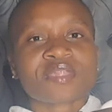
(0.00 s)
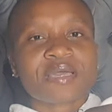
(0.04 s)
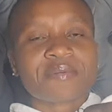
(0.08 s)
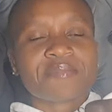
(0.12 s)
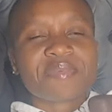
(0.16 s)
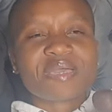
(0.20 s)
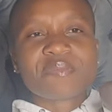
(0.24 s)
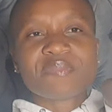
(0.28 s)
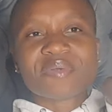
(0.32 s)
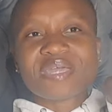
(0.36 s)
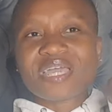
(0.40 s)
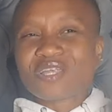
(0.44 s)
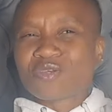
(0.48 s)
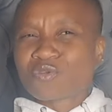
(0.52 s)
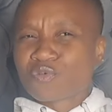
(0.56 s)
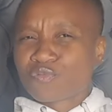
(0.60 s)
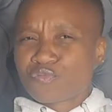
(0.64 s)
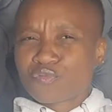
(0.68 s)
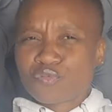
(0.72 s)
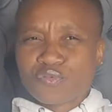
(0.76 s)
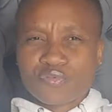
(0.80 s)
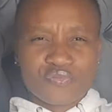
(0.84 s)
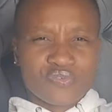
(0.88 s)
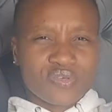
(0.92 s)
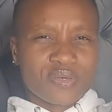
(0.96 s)
maybe end of
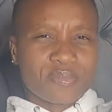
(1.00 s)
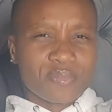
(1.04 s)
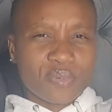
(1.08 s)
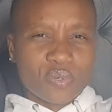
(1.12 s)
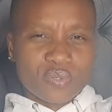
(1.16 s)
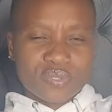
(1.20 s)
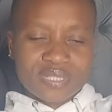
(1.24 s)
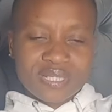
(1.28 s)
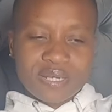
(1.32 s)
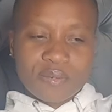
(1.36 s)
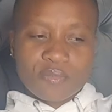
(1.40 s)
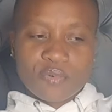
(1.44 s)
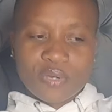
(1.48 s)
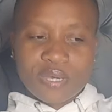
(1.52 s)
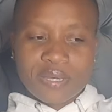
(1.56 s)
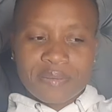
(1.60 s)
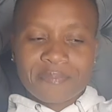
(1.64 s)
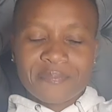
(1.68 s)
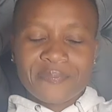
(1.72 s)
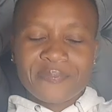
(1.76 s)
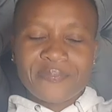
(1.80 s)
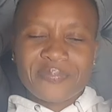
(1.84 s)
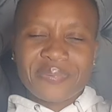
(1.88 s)
November or somewhere.